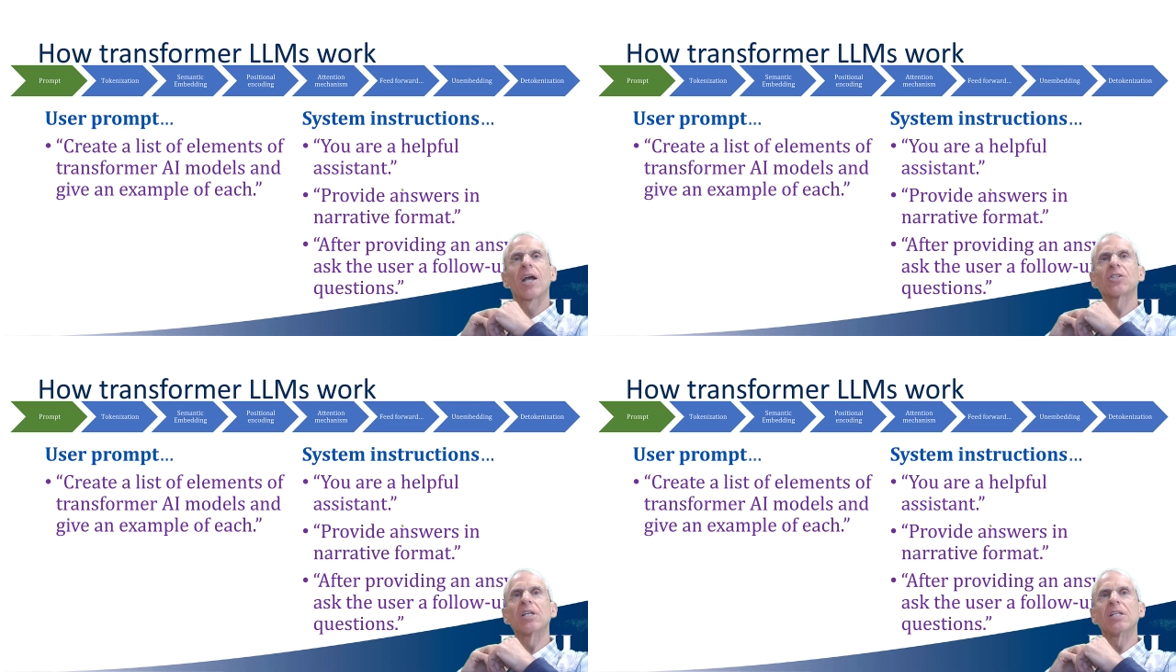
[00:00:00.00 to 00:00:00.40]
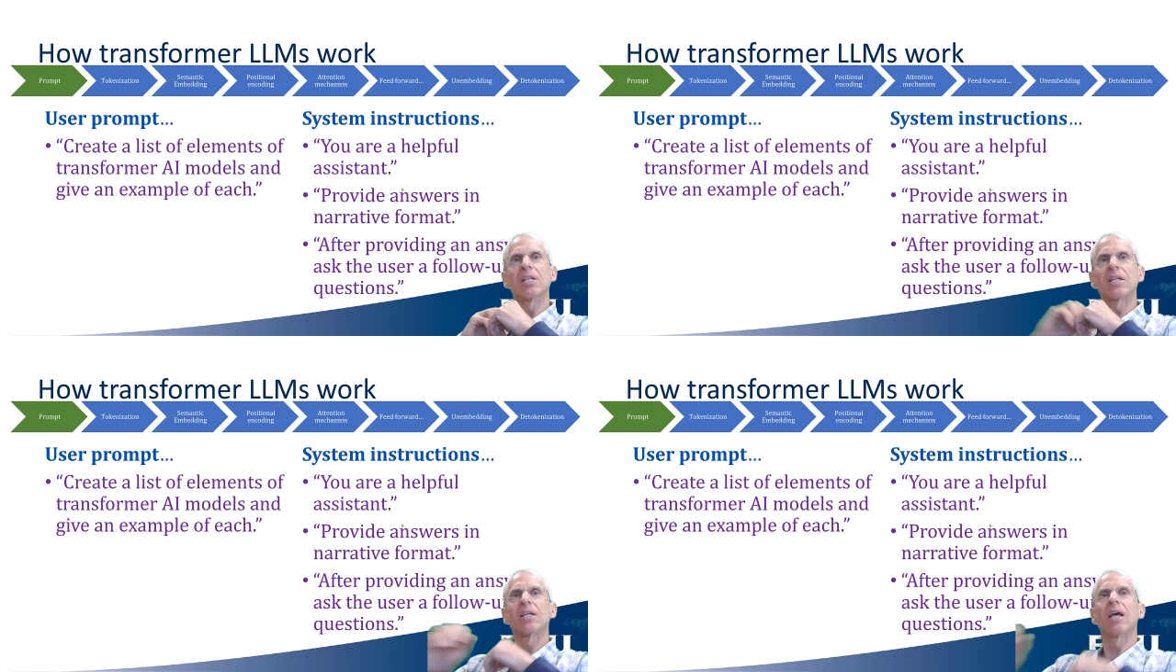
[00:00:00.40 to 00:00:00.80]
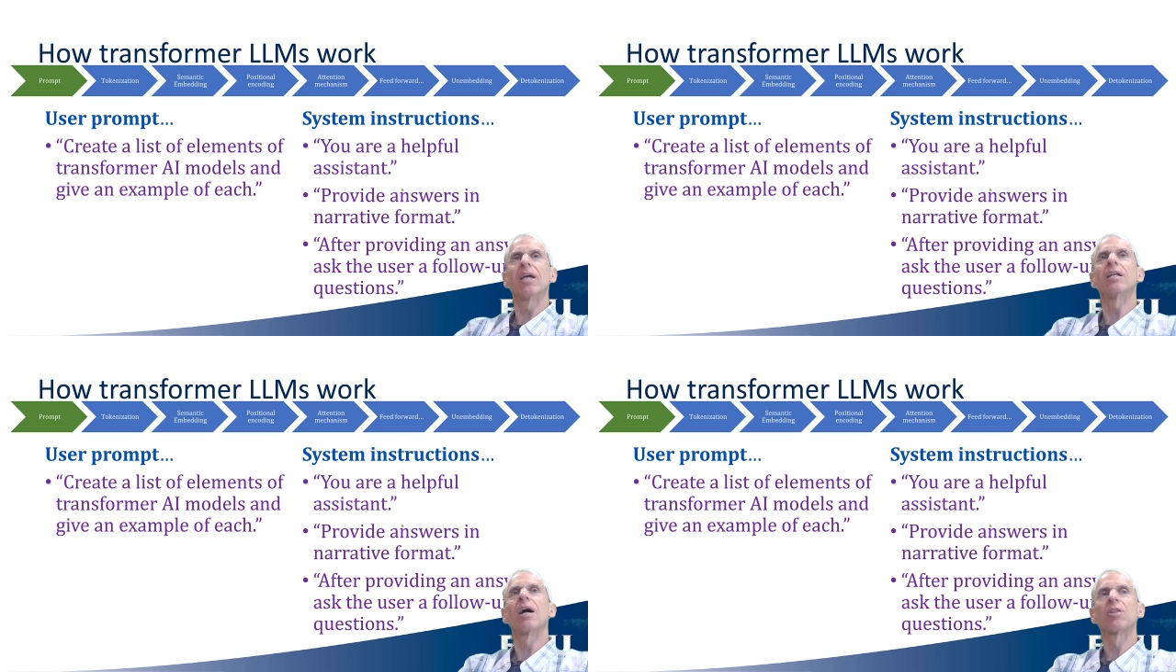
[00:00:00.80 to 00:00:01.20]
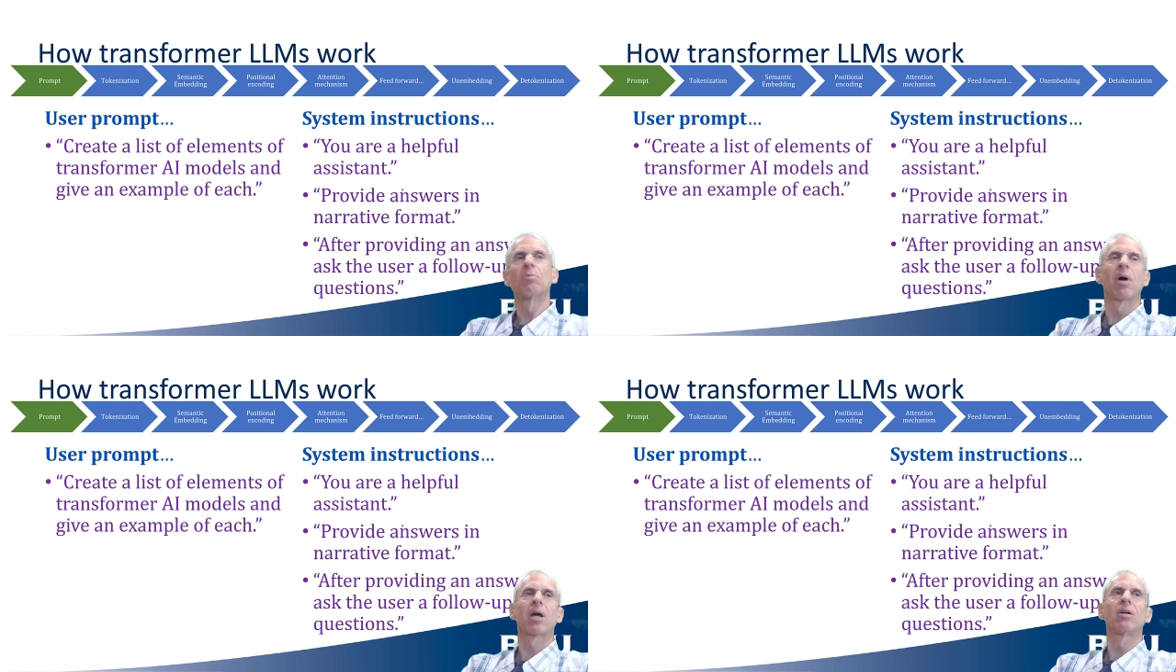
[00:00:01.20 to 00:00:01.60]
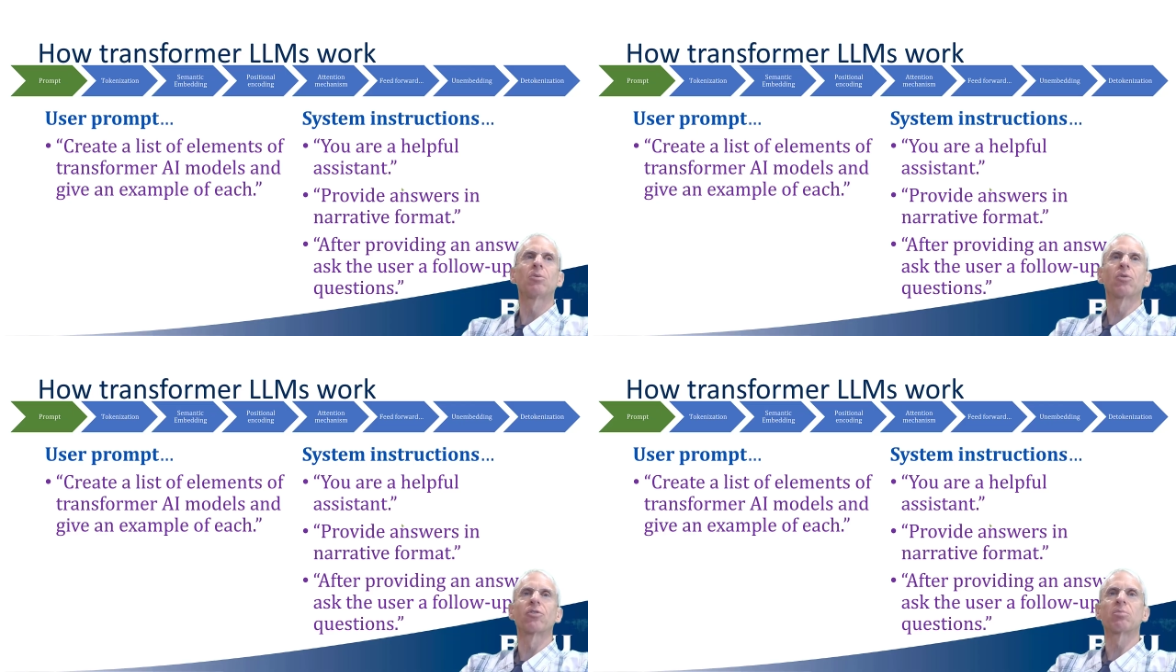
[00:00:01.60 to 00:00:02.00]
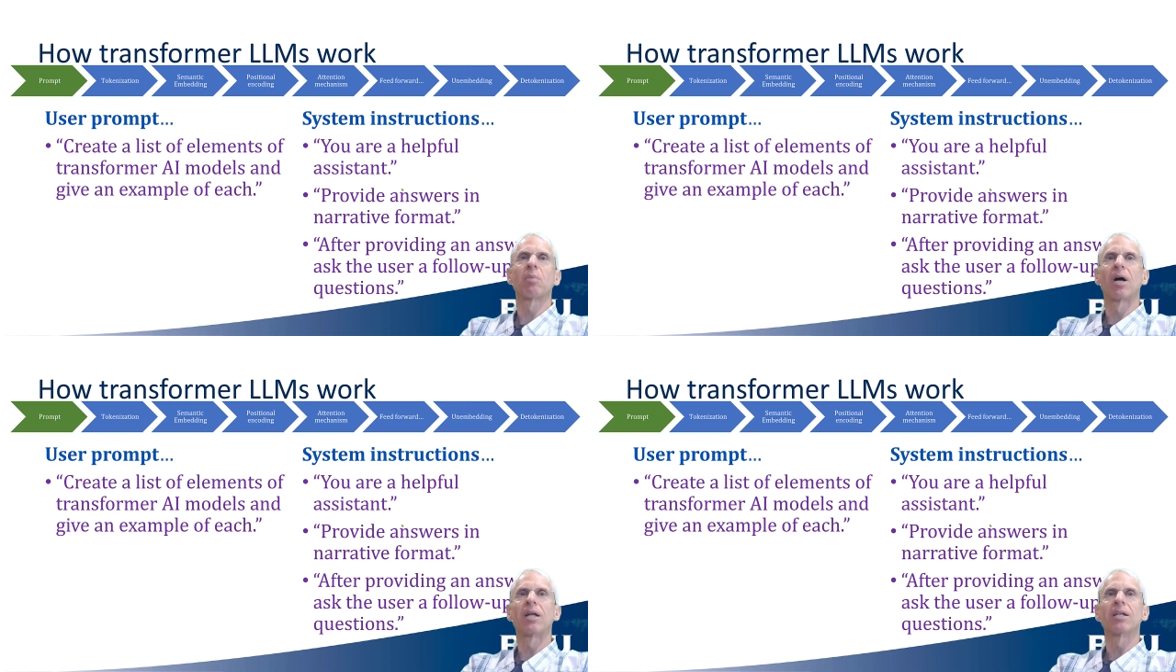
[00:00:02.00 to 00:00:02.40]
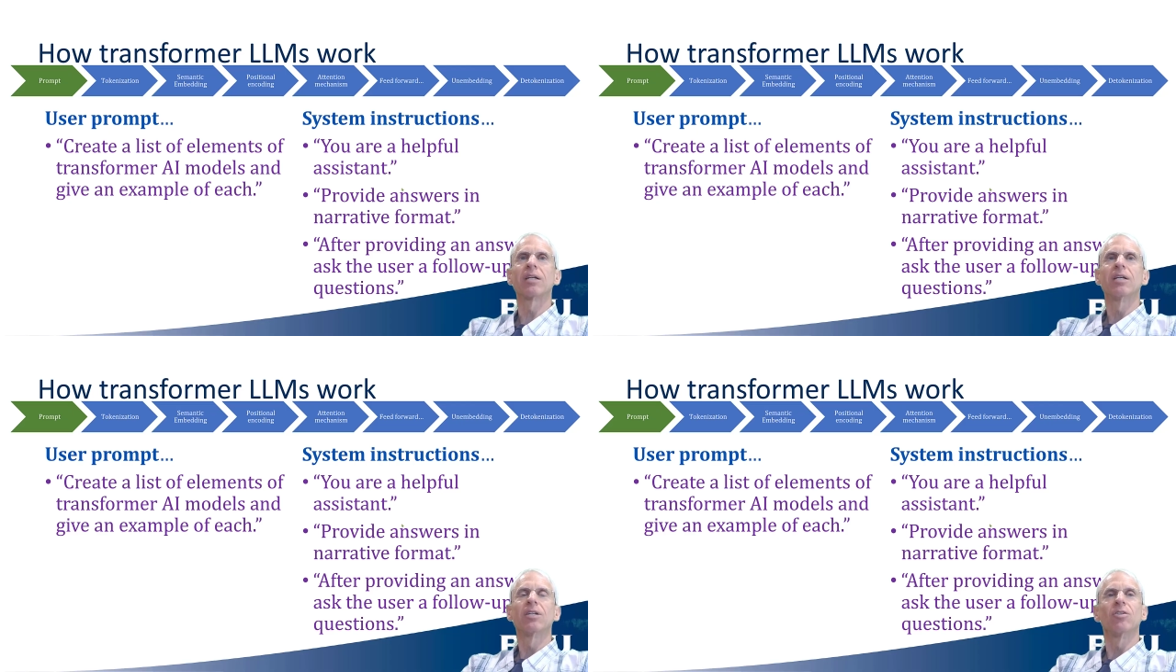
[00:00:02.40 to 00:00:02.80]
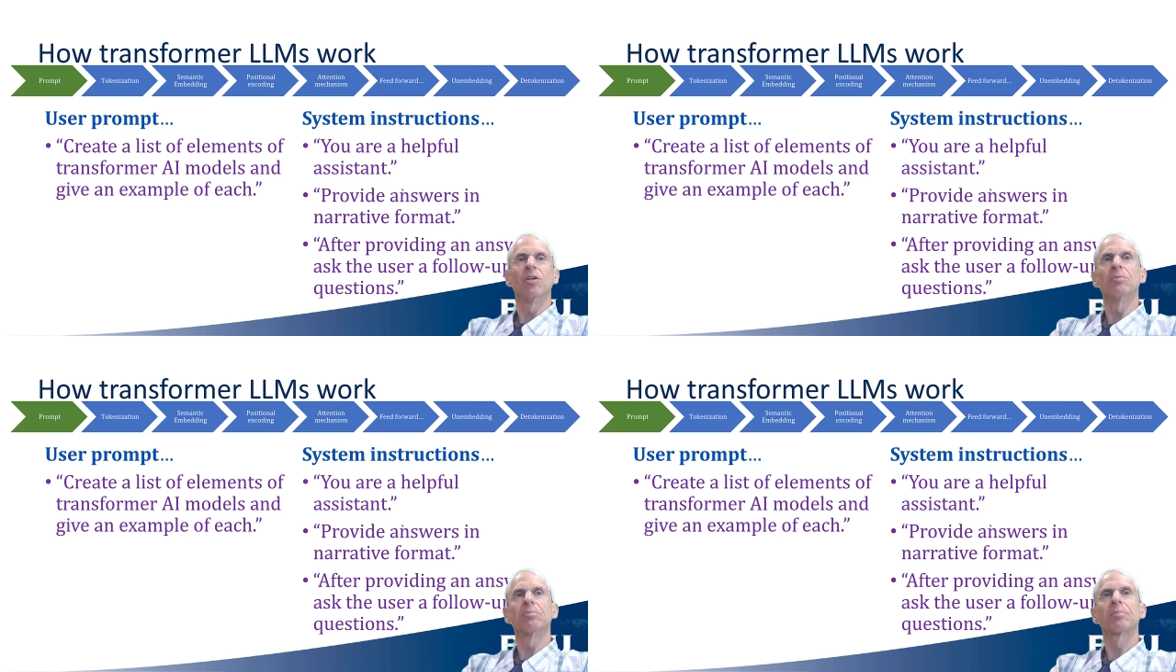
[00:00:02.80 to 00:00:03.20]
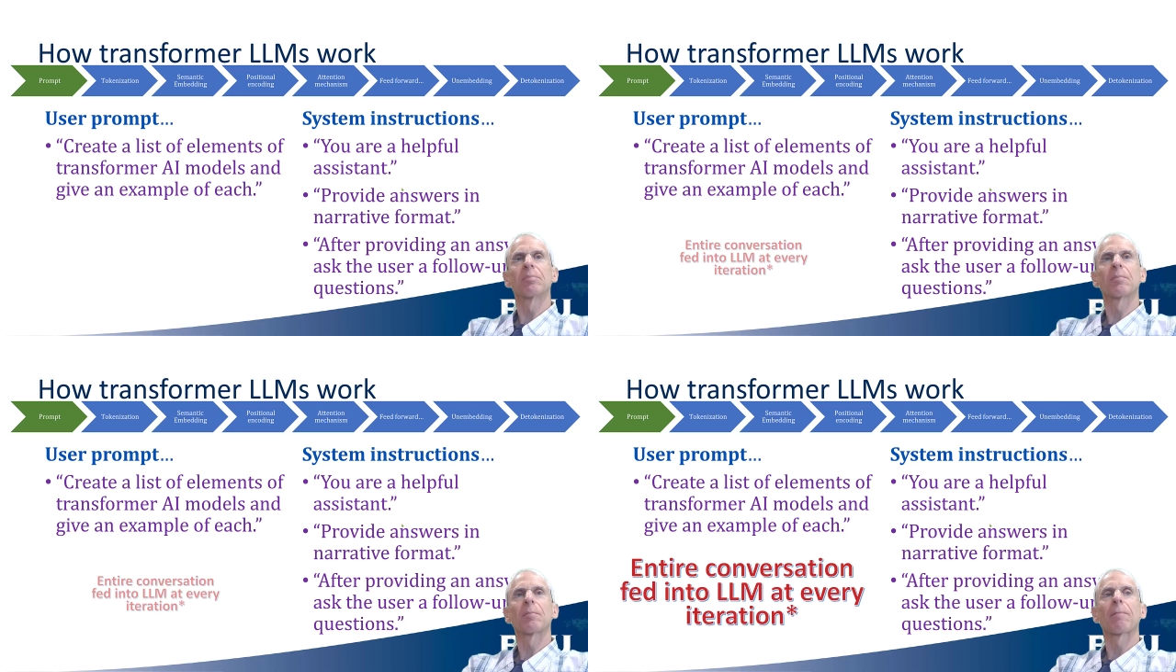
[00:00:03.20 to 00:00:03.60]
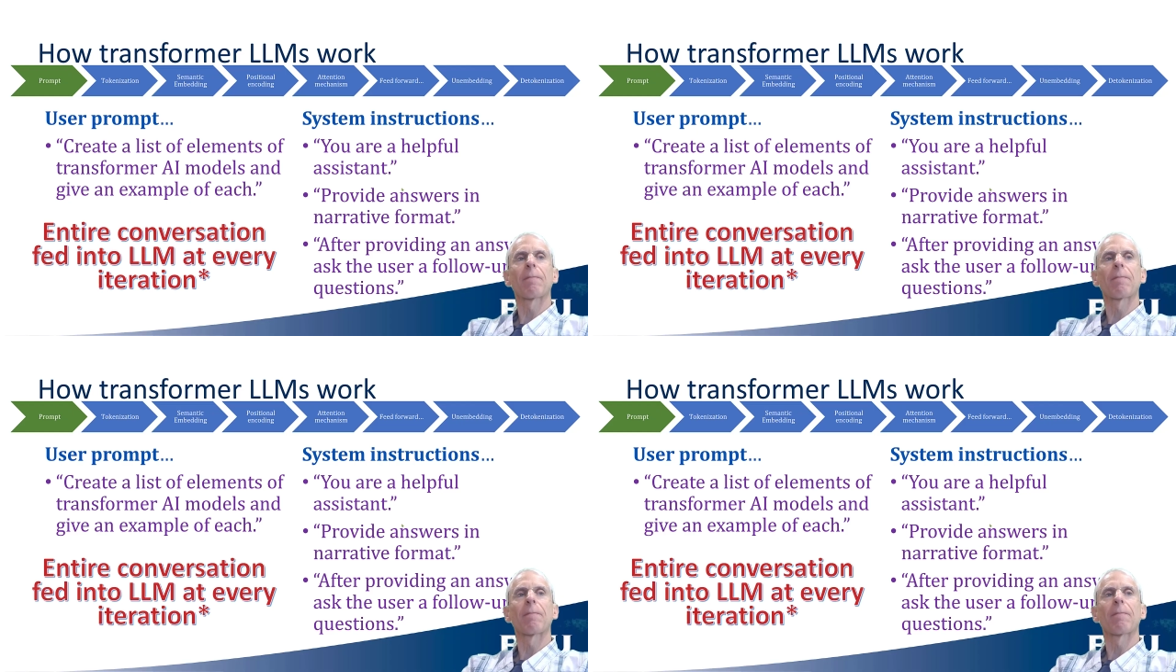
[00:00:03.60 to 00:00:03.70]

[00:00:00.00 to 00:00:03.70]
They actually dictate how the model will respond to you.